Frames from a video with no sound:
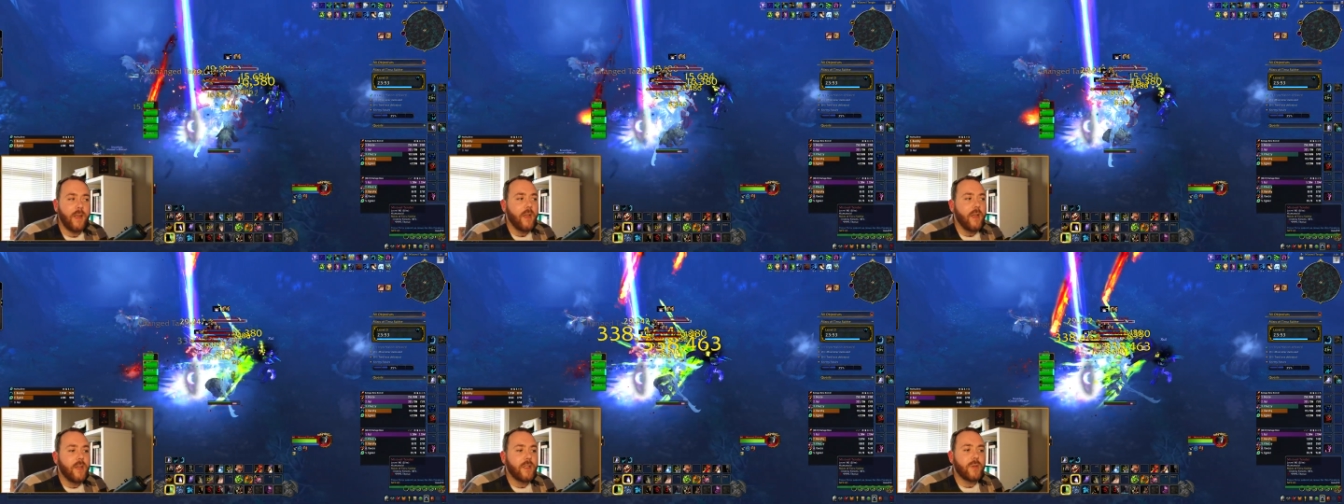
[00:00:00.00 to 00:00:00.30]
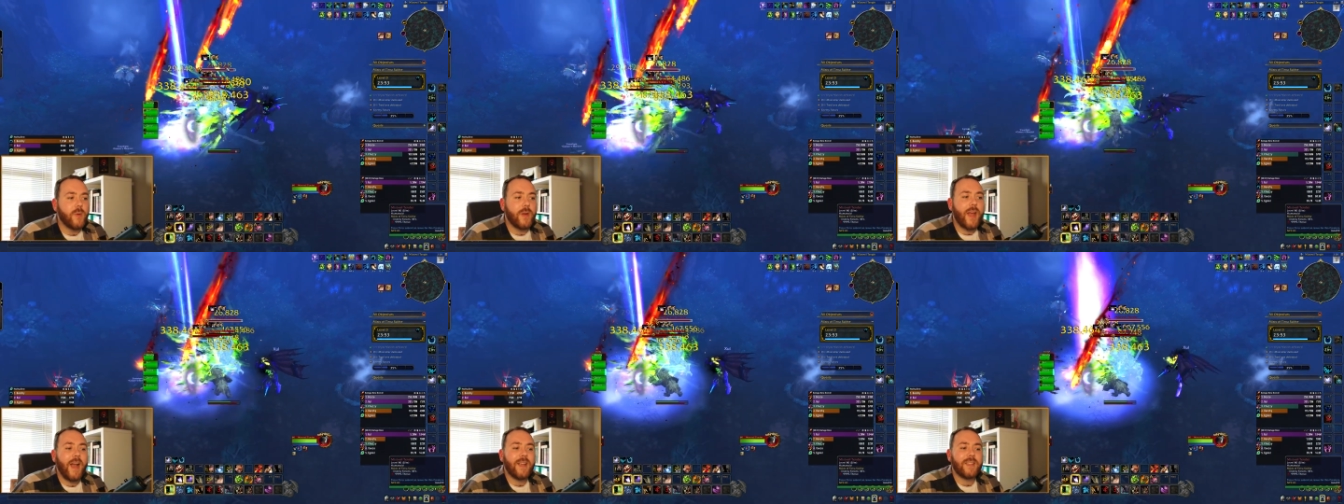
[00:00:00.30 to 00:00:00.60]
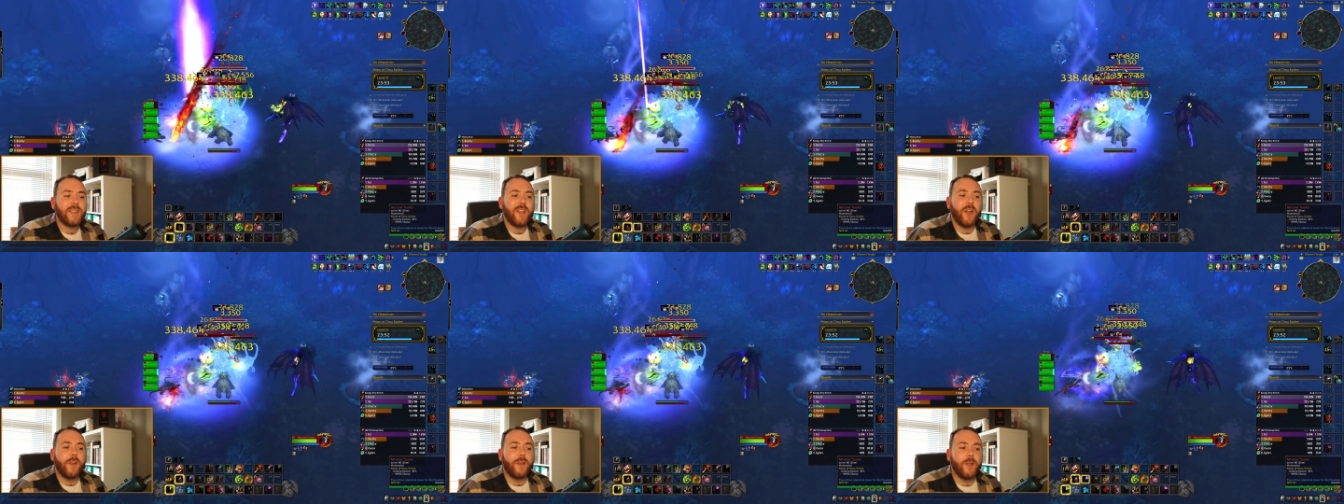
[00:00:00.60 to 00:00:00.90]
So it
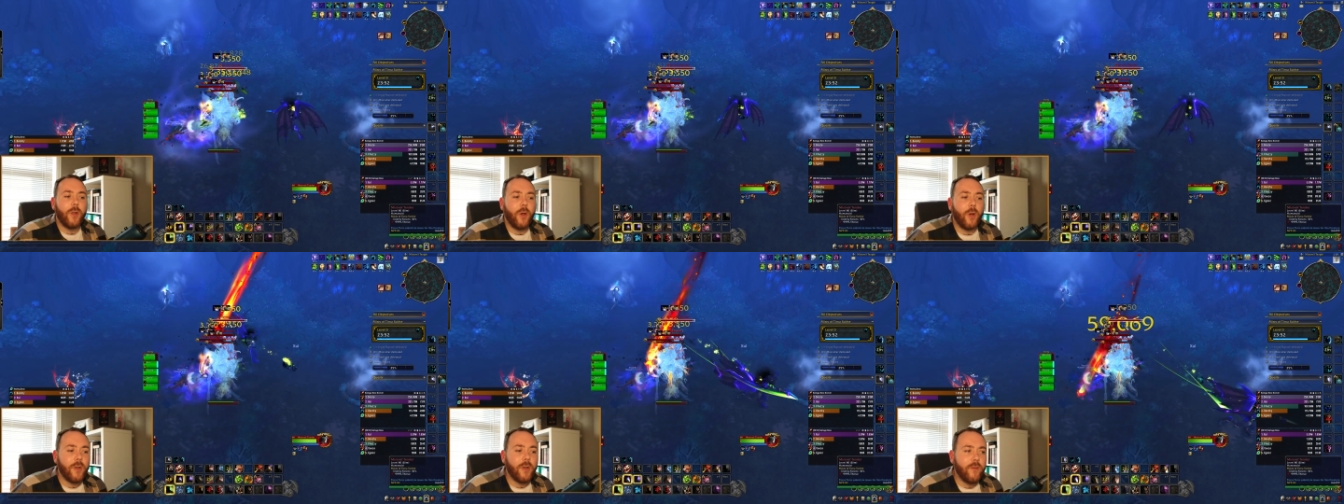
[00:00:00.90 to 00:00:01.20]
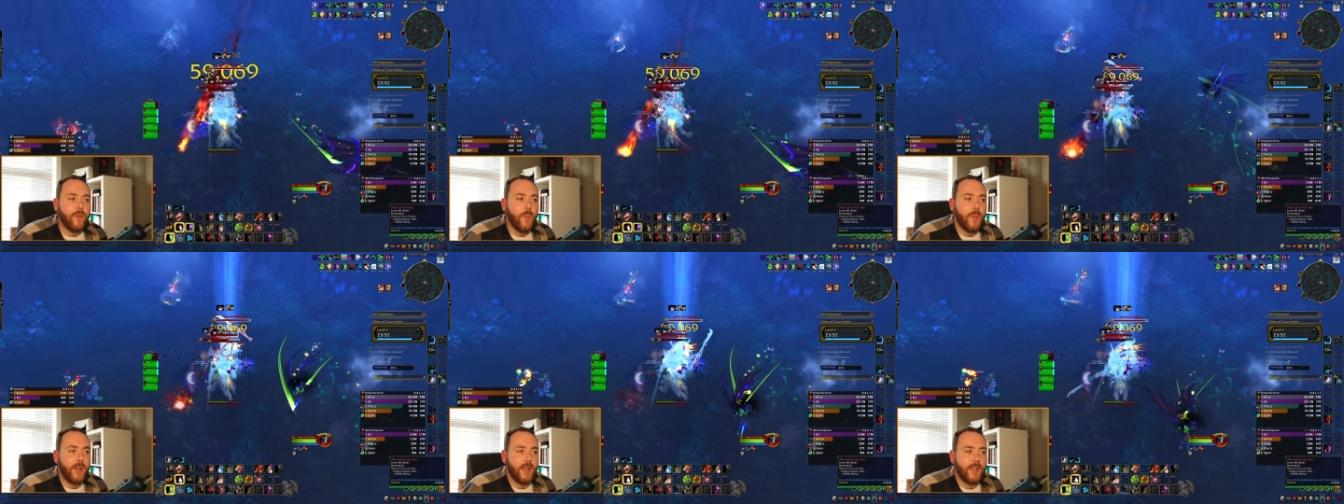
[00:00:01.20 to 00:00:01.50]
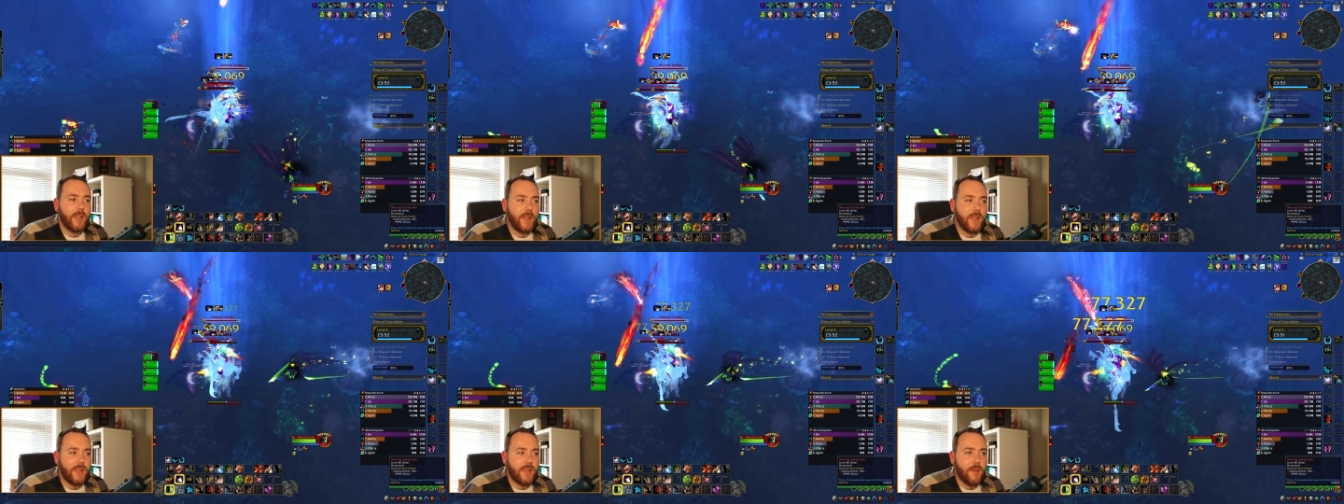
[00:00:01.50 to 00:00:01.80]
has a lot of
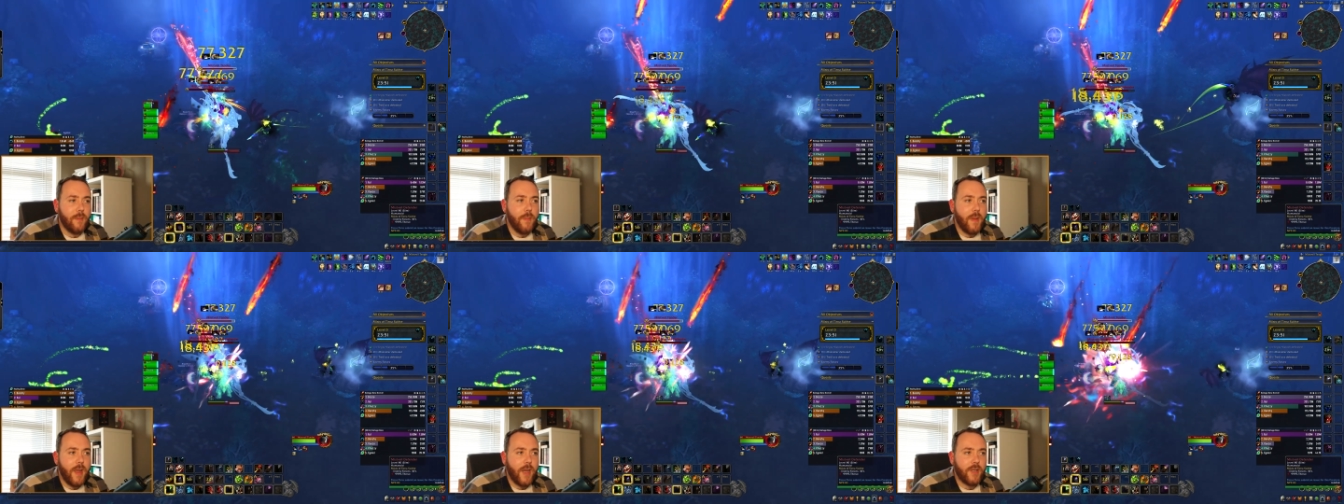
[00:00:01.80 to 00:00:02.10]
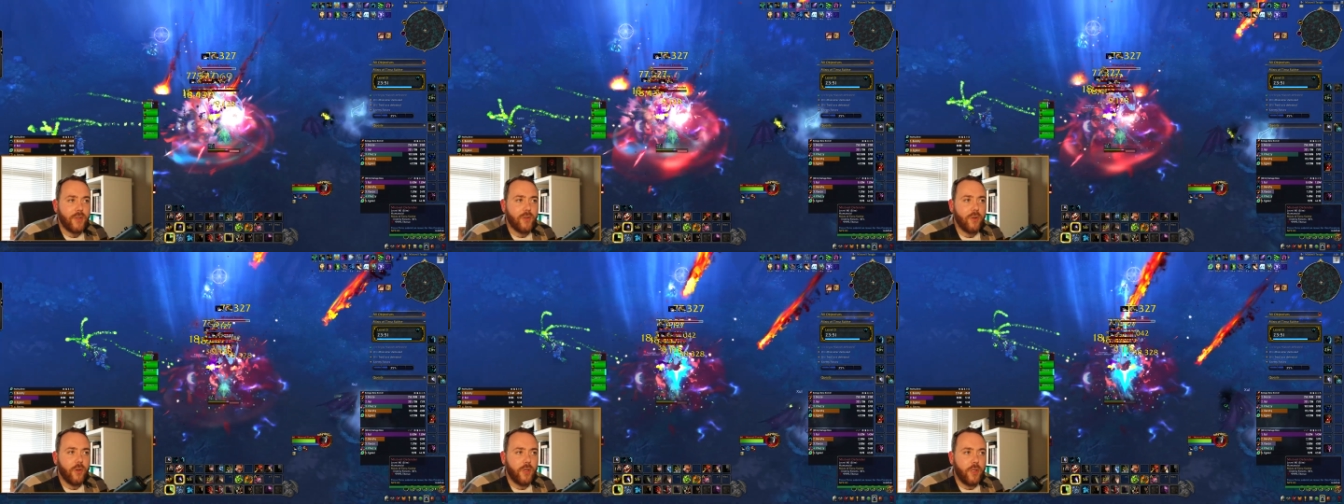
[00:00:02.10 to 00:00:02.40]
abilities to make sure